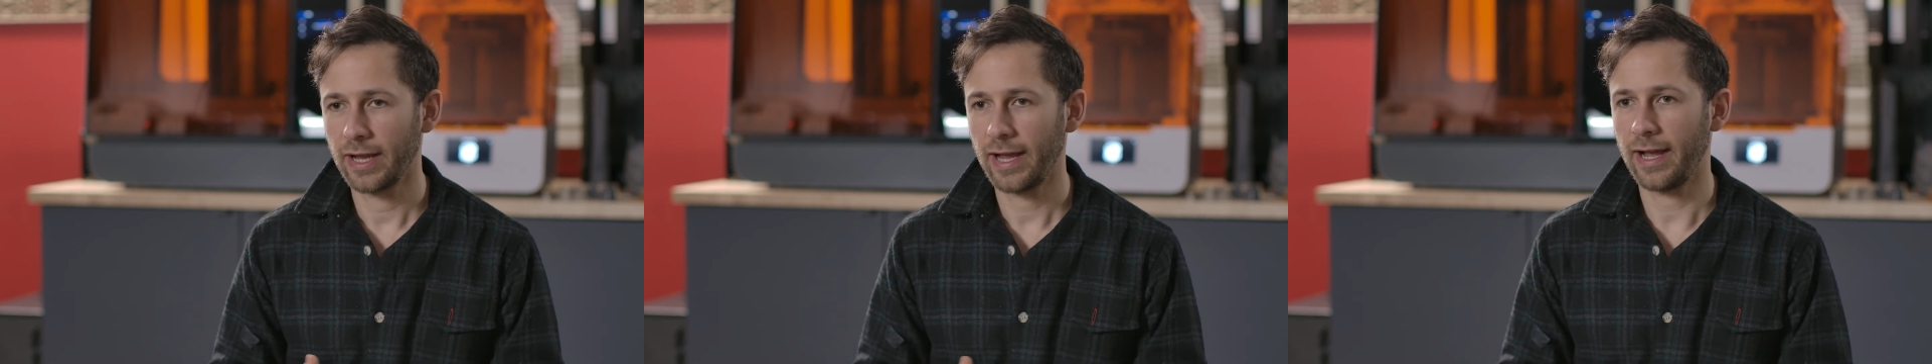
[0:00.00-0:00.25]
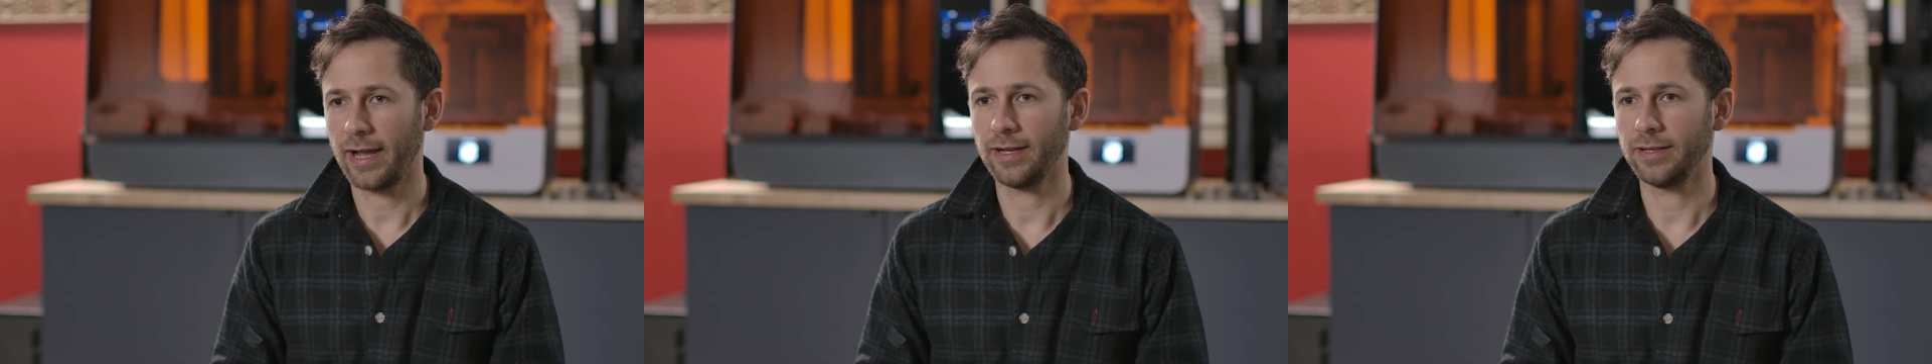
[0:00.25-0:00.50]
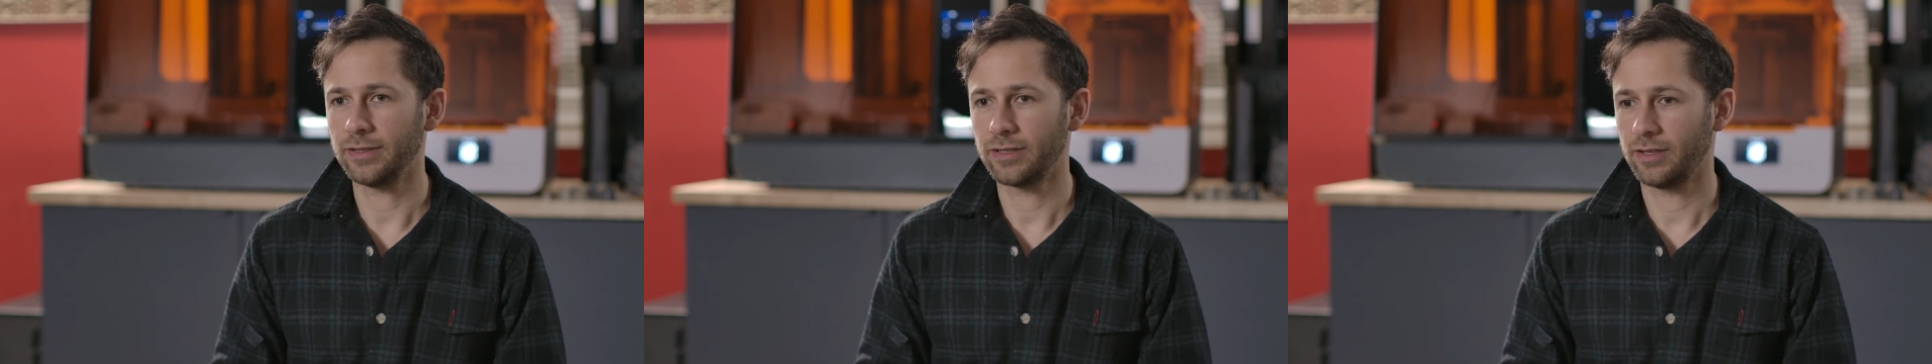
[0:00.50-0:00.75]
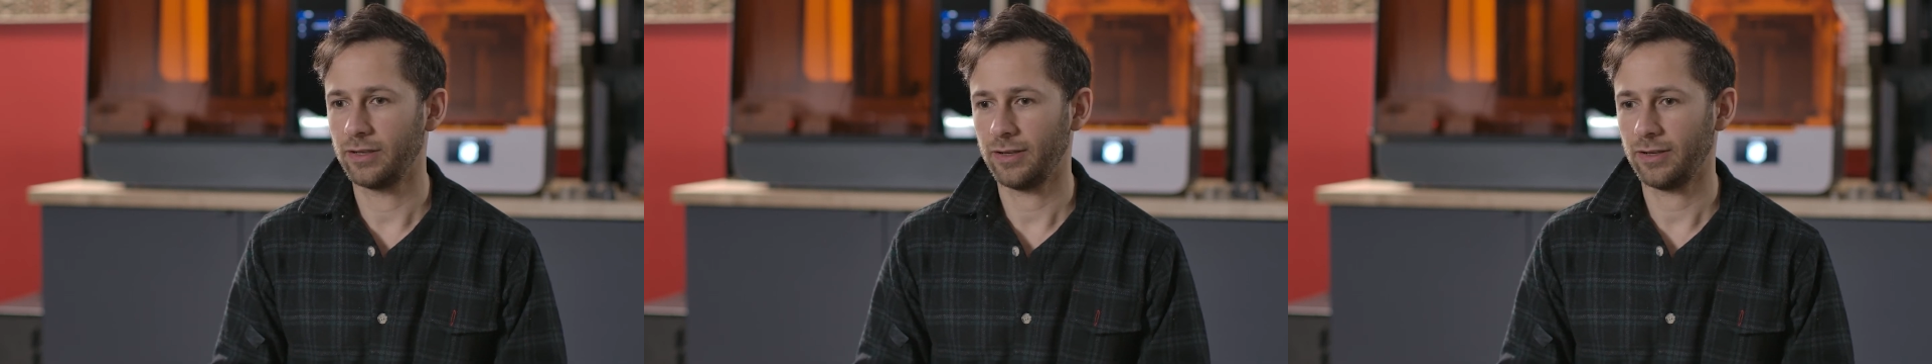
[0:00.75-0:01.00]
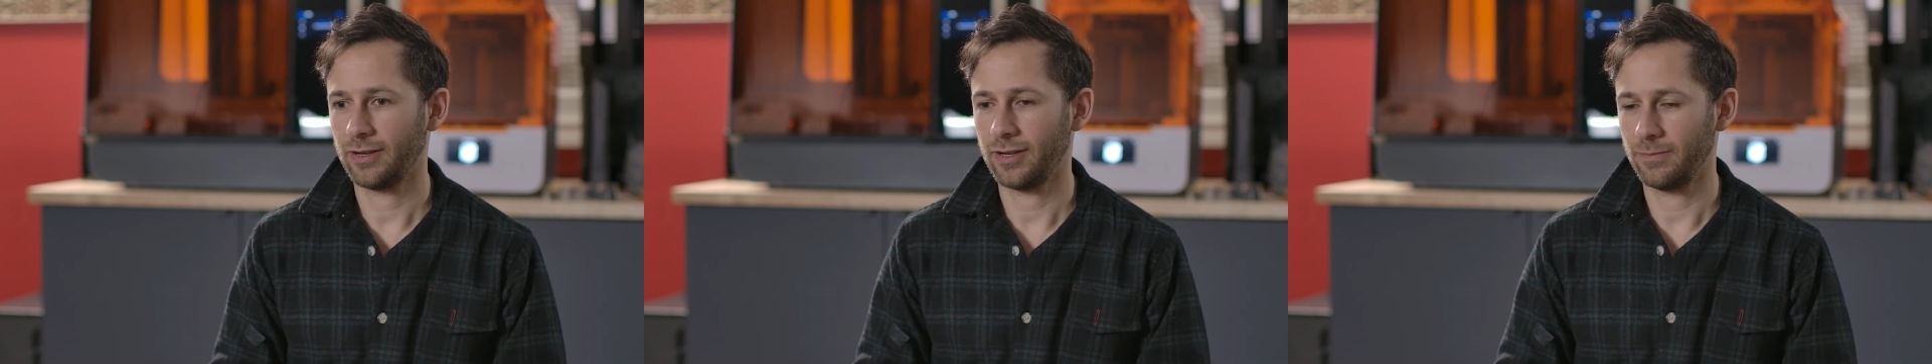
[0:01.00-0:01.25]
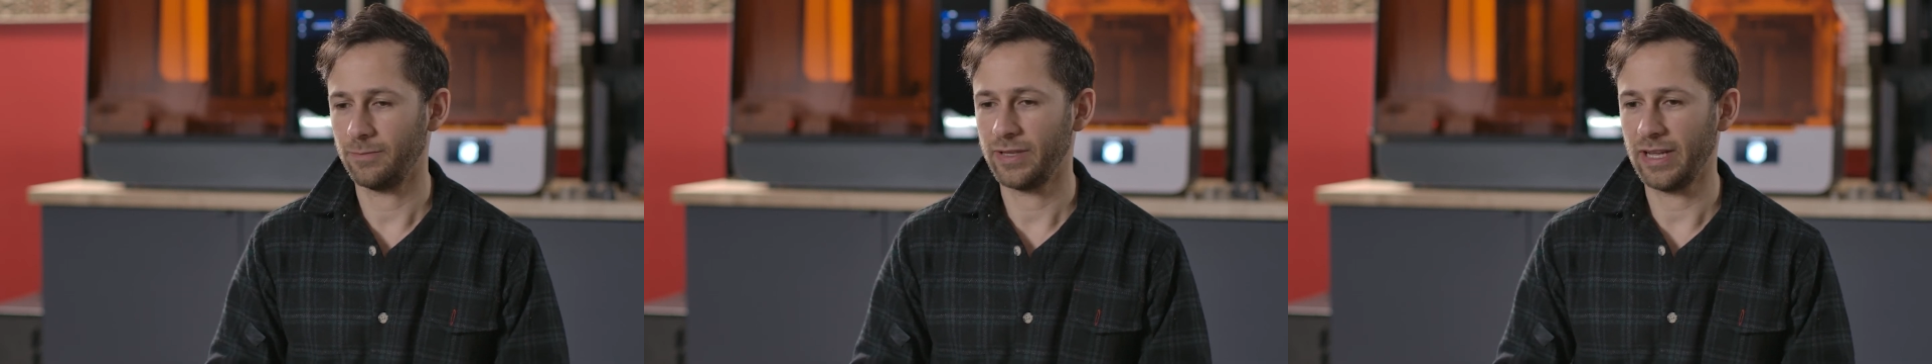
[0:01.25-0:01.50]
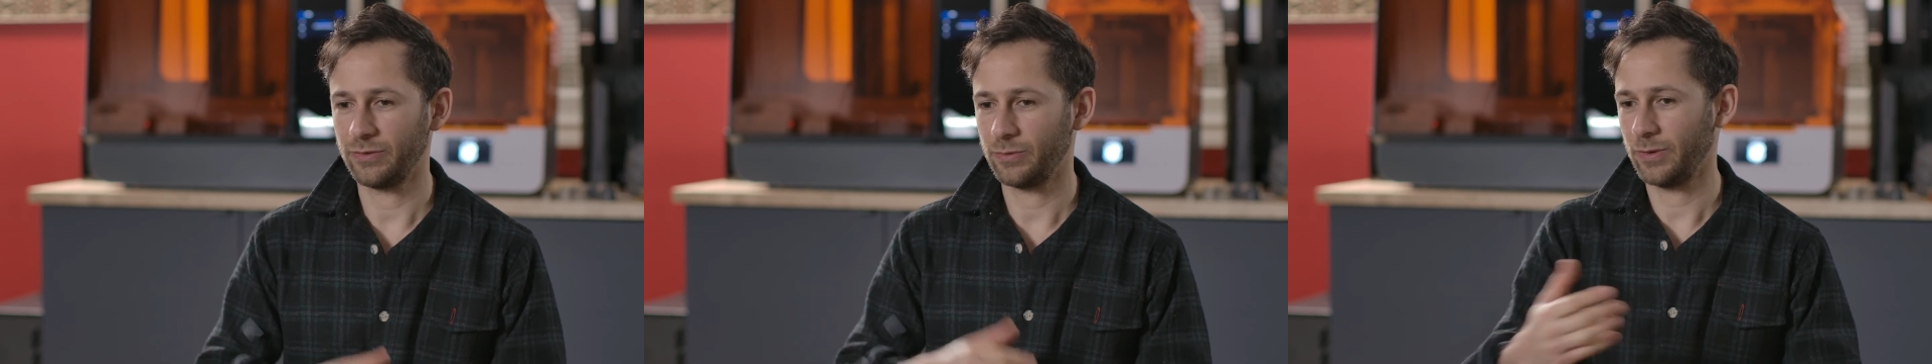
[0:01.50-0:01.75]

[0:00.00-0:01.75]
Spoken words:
and that's